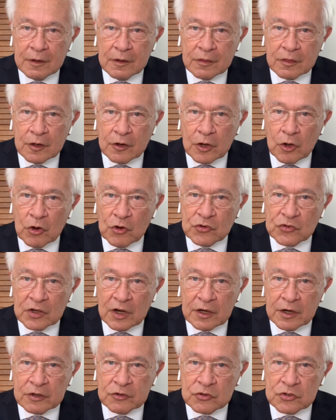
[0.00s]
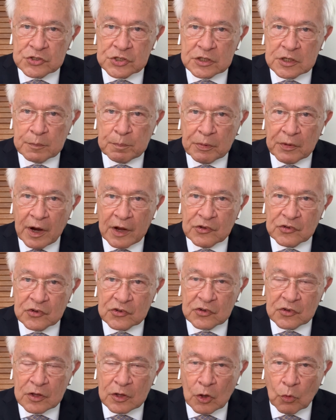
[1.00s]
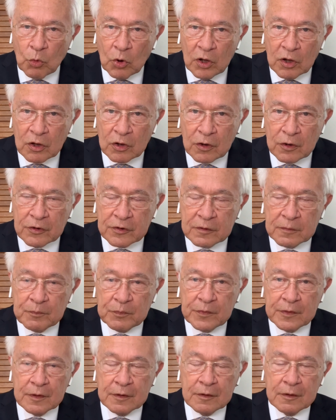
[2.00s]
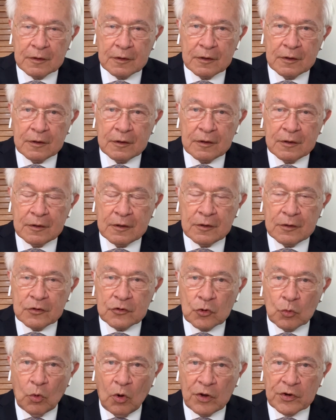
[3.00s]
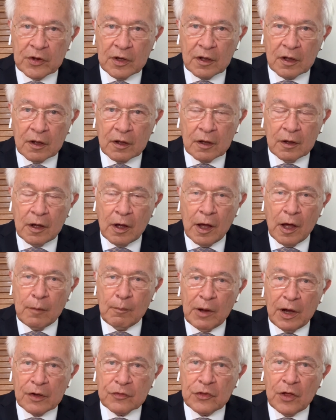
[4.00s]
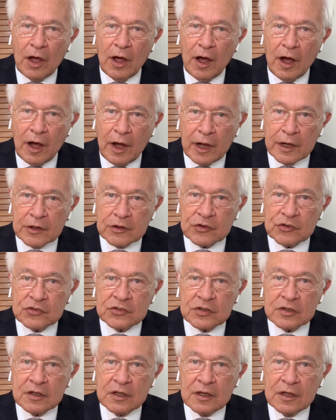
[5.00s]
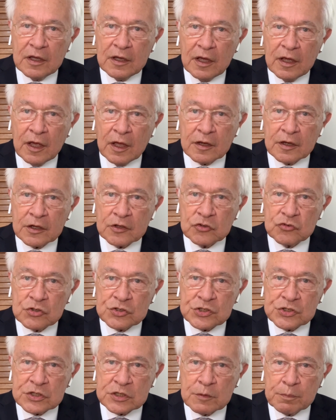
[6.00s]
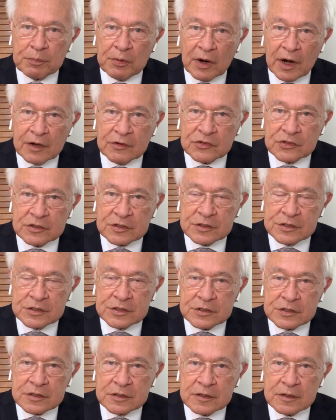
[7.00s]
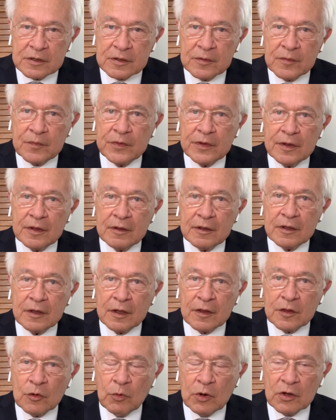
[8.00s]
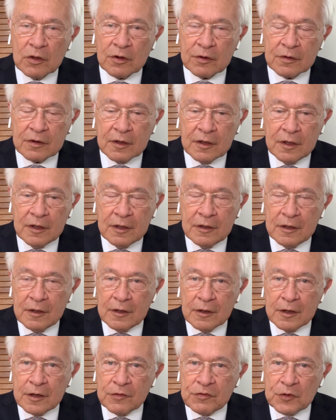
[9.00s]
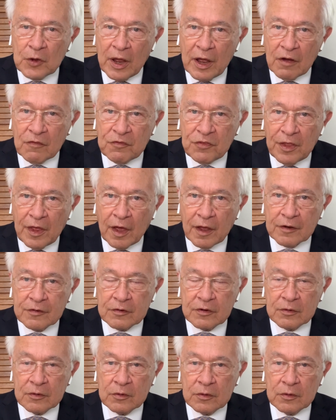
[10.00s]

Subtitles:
the lowest electricity prices in the world, to what are among the highest electricity prices in the world. And if you have that